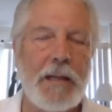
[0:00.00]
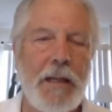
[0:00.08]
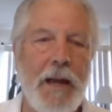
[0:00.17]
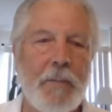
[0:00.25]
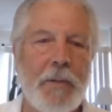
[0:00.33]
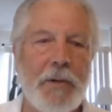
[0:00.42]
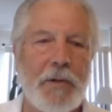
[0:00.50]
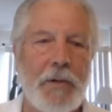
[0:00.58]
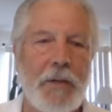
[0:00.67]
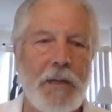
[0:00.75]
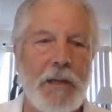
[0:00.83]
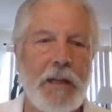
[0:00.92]
the
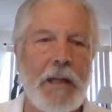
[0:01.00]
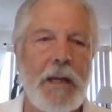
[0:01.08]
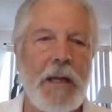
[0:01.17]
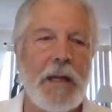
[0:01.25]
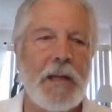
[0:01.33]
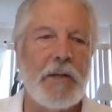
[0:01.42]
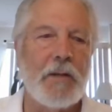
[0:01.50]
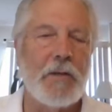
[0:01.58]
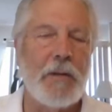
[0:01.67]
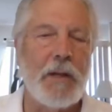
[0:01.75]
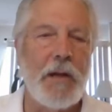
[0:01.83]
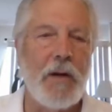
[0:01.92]
opportunity
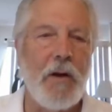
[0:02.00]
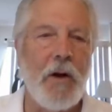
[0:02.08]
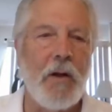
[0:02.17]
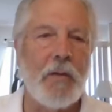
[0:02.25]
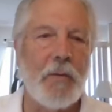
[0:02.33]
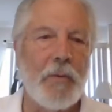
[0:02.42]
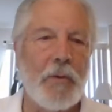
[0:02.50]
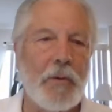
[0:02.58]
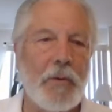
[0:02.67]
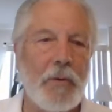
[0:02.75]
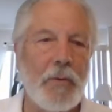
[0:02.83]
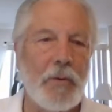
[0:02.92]
to hear all the
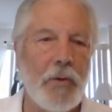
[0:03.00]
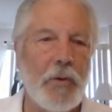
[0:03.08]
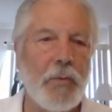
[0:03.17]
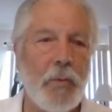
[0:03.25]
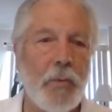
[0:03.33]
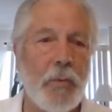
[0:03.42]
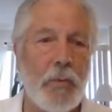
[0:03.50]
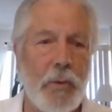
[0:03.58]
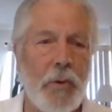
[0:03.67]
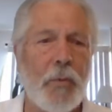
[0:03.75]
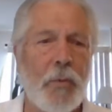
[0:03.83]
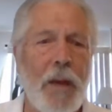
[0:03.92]

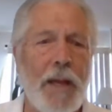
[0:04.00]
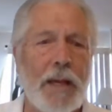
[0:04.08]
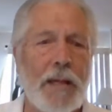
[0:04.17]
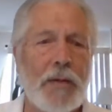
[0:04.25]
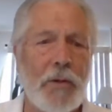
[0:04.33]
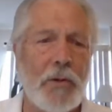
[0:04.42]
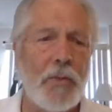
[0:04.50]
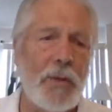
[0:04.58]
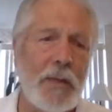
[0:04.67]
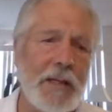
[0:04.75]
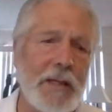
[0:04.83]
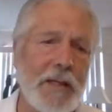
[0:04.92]
good ways, good
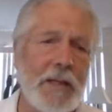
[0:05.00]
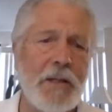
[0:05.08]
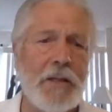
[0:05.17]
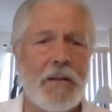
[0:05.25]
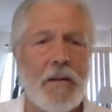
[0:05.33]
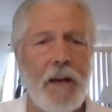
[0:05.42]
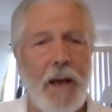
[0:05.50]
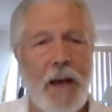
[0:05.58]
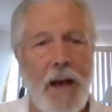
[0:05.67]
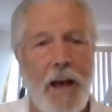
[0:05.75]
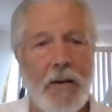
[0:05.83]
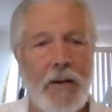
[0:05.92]
reasons,
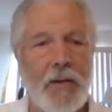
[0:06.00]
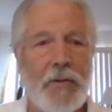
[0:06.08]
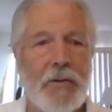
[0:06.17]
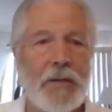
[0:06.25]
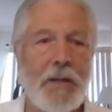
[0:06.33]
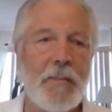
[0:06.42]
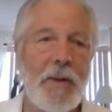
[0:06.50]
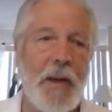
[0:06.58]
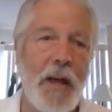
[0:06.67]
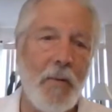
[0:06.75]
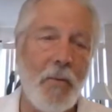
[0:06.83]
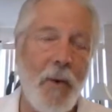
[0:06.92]
how to use them,
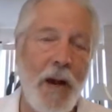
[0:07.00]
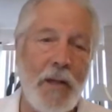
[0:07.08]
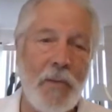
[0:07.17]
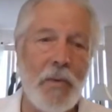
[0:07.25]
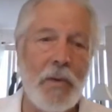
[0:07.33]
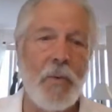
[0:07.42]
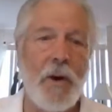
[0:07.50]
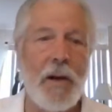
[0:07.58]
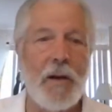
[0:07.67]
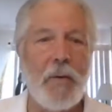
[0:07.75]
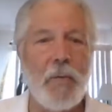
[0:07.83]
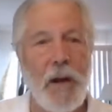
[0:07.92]
why you would
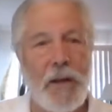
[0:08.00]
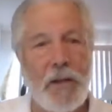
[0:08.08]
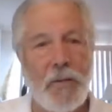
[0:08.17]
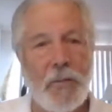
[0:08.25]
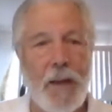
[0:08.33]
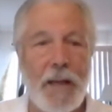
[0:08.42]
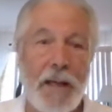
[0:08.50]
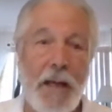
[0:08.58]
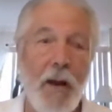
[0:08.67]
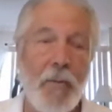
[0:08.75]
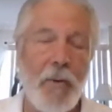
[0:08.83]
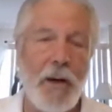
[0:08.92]
want it, why you may
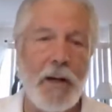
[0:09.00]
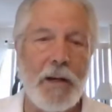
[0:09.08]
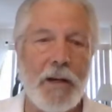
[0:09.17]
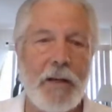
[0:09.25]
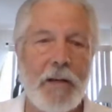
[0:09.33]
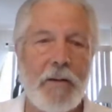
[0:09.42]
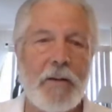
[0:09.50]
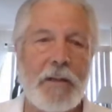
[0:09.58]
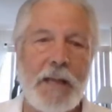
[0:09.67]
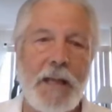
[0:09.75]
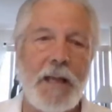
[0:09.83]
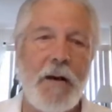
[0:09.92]
not want it. You can
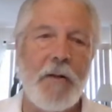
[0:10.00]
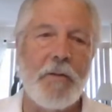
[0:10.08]
think all